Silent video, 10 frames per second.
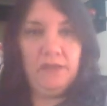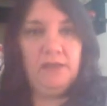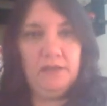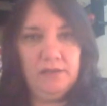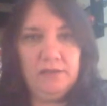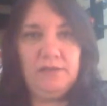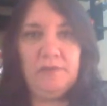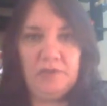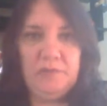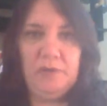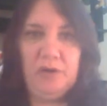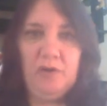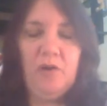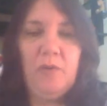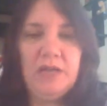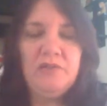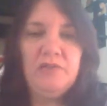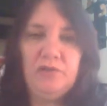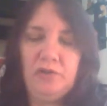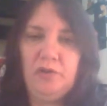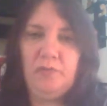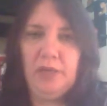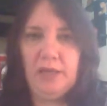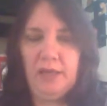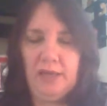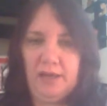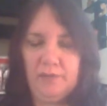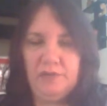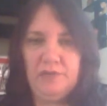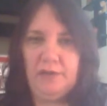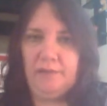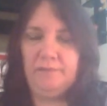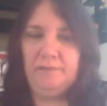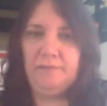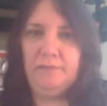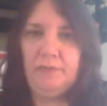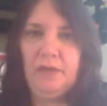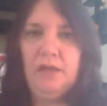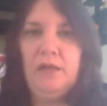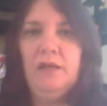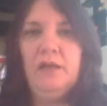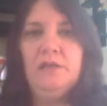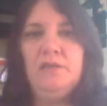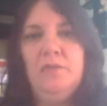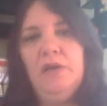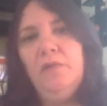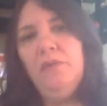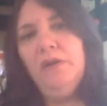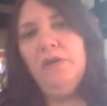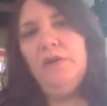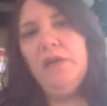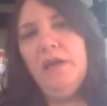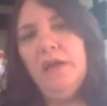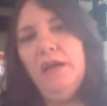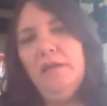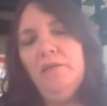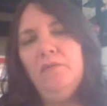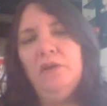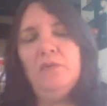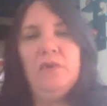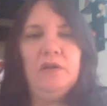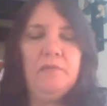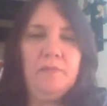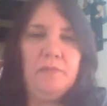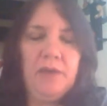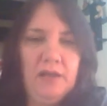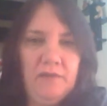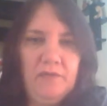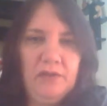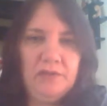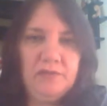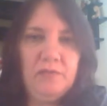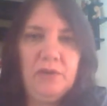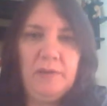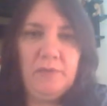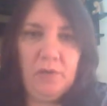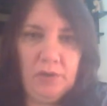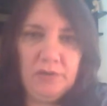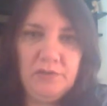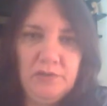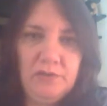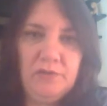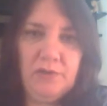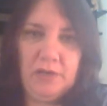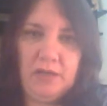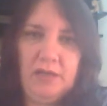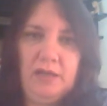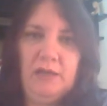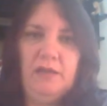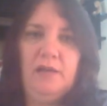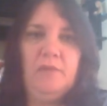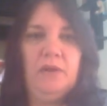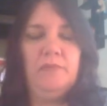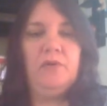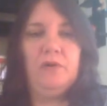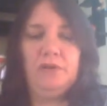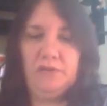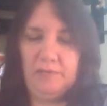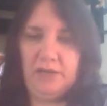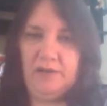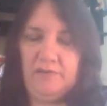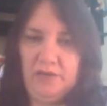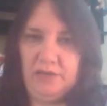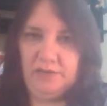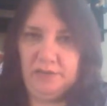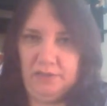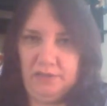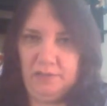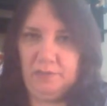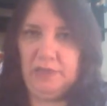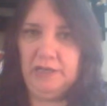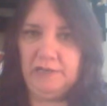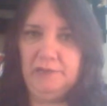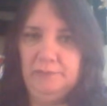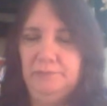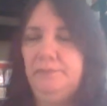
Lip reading: is Pittsburgh, or Western PA, I would say. So what I want to create, what I want to manifest, and what I'm going to create, and what I'm going to manifest in this place